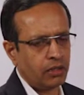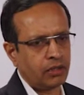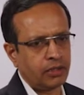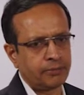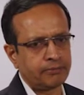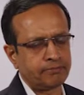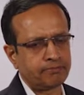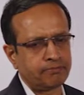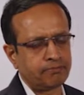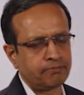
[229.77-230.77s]
Uh,
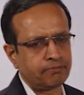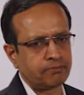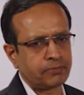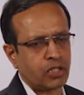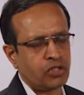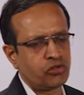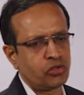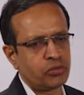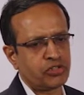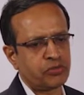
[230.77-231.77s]

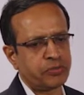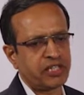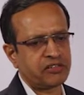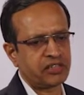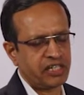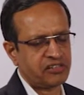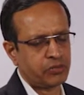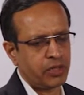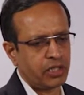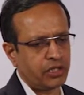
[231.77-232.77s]
consumer space,
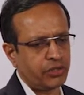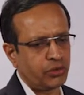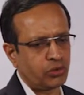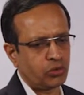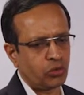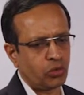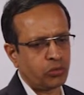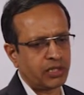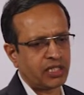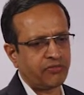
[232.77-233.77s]
yes, will continue to grow,
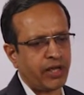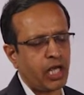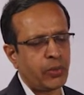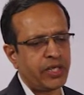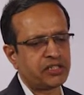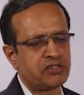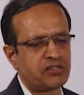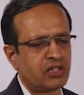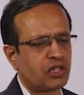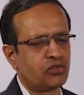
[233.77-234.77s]
but the
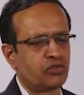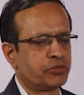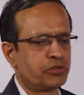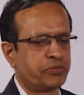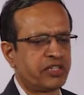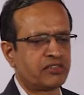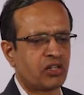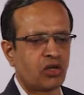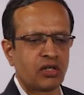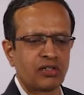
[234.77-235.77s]
valuations in the consumer space
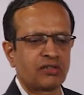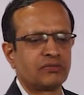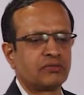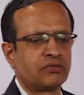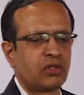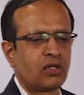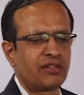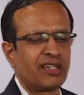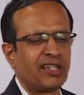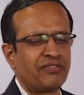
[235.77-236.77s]
are not
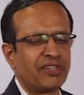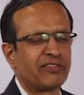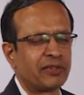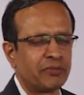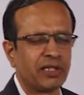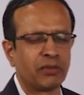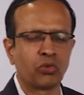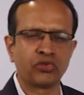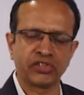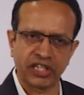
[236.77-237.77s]
not really favorable
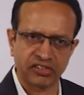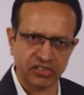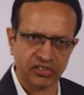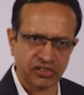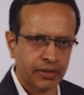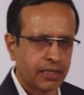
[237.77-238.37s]
in most cases.